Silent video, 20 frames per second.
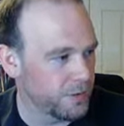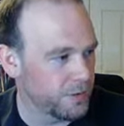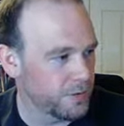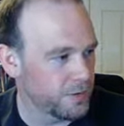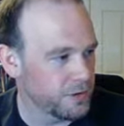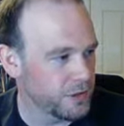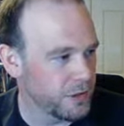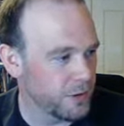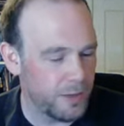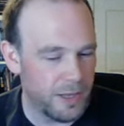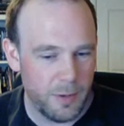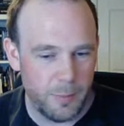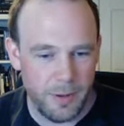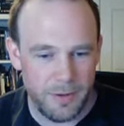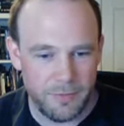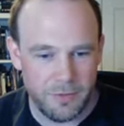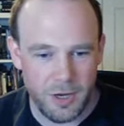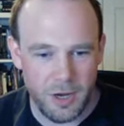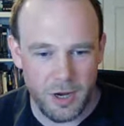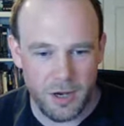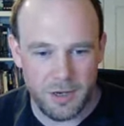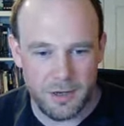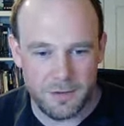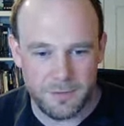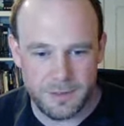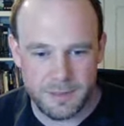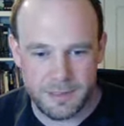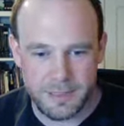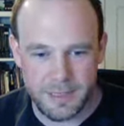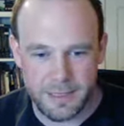So here we have the carved
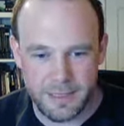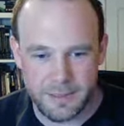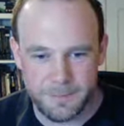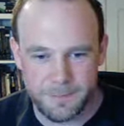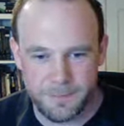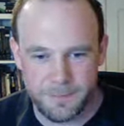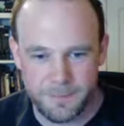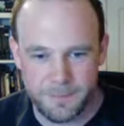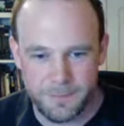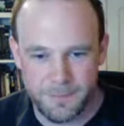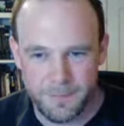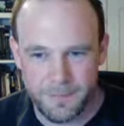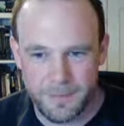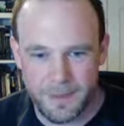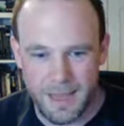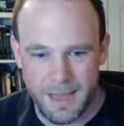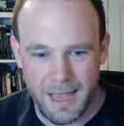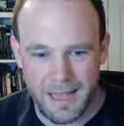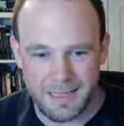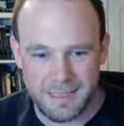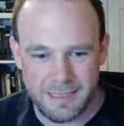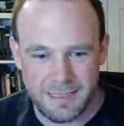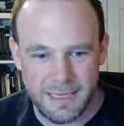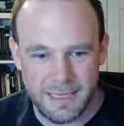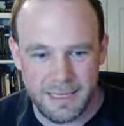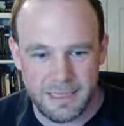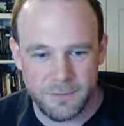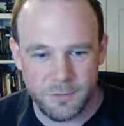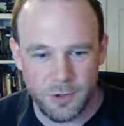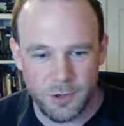seer. And
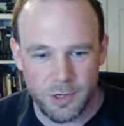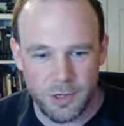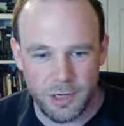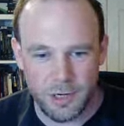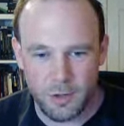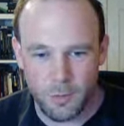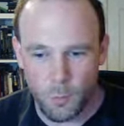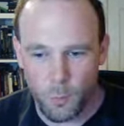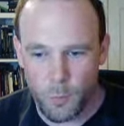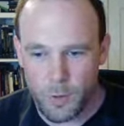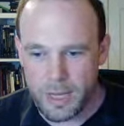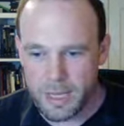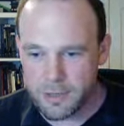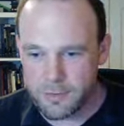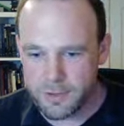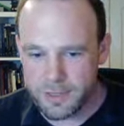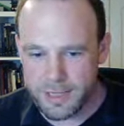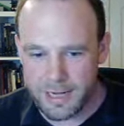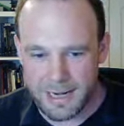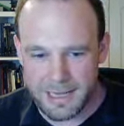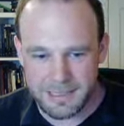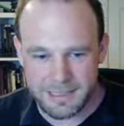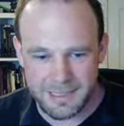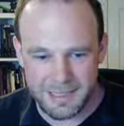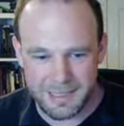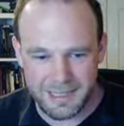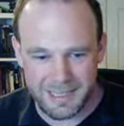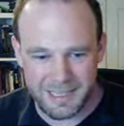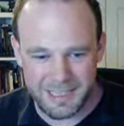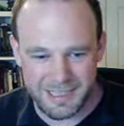seers have gotten a lot weirder in the last
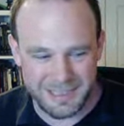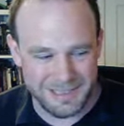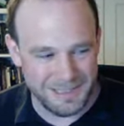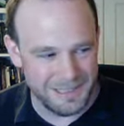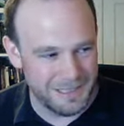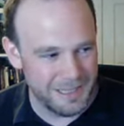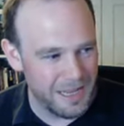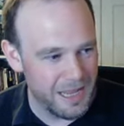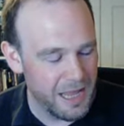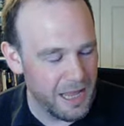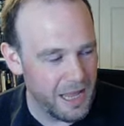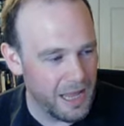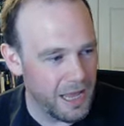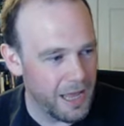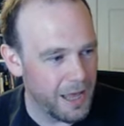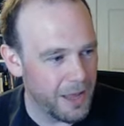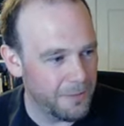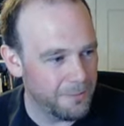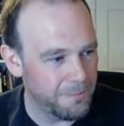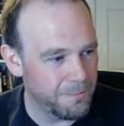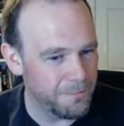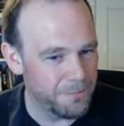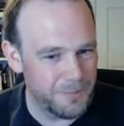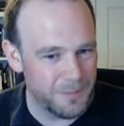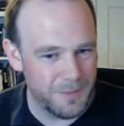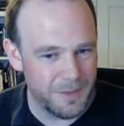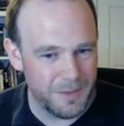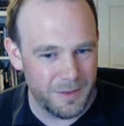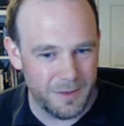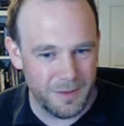edition. Um,
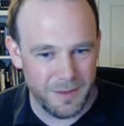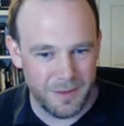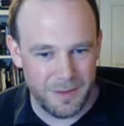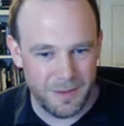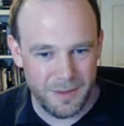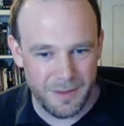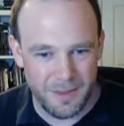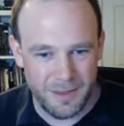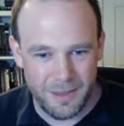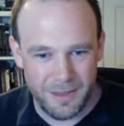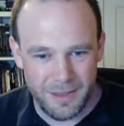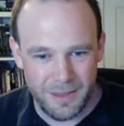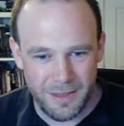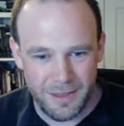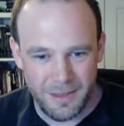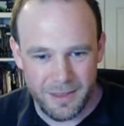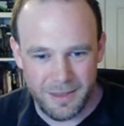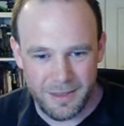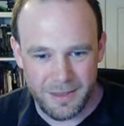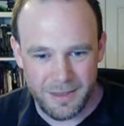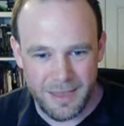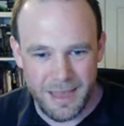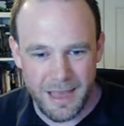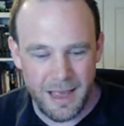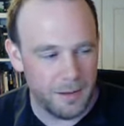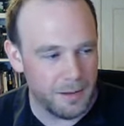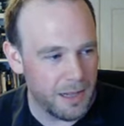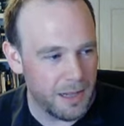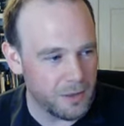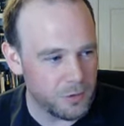yeah,
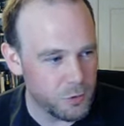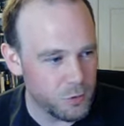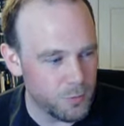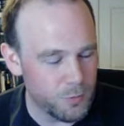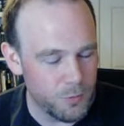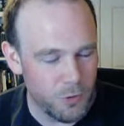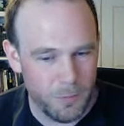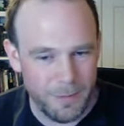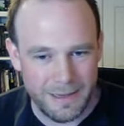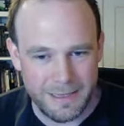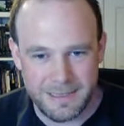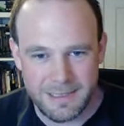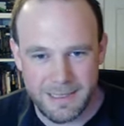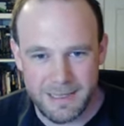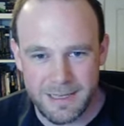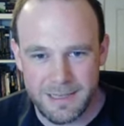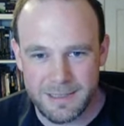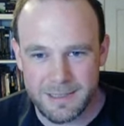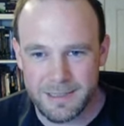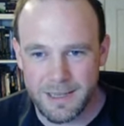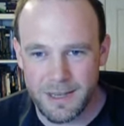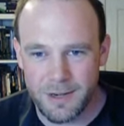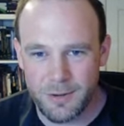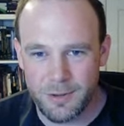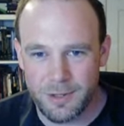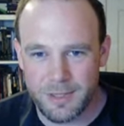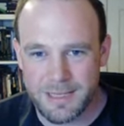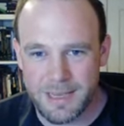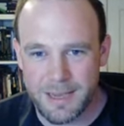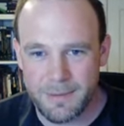I'll talk more about Seers another
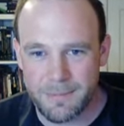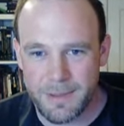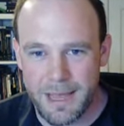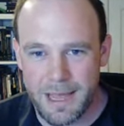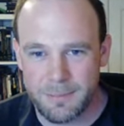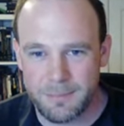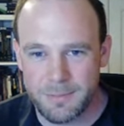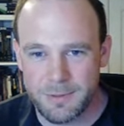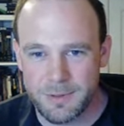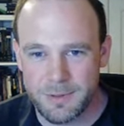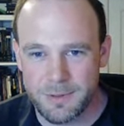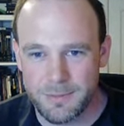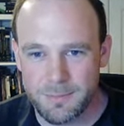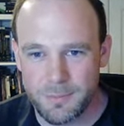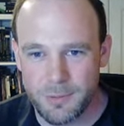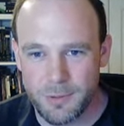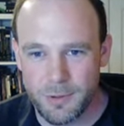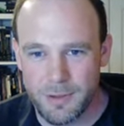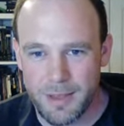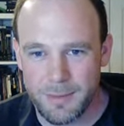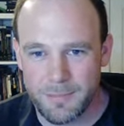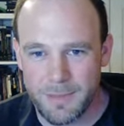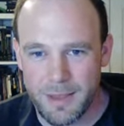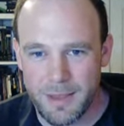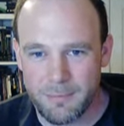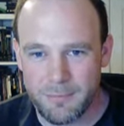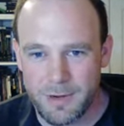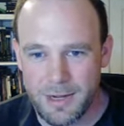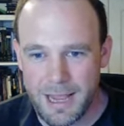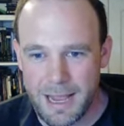time perhaps, but I'm I'm
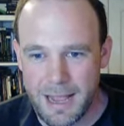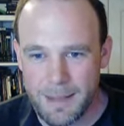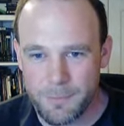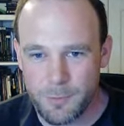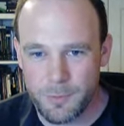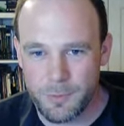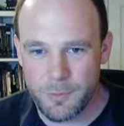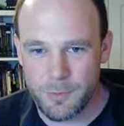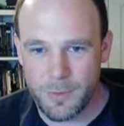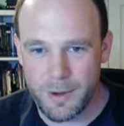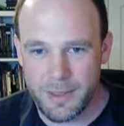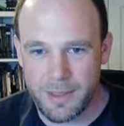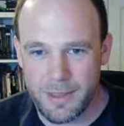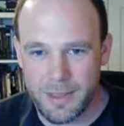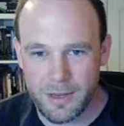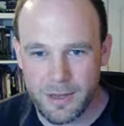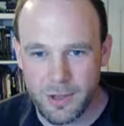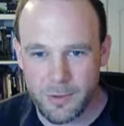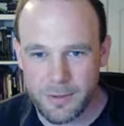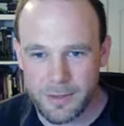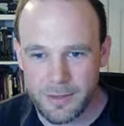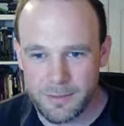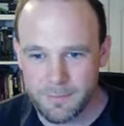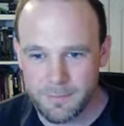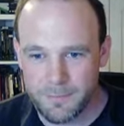really happy with the way that they're going.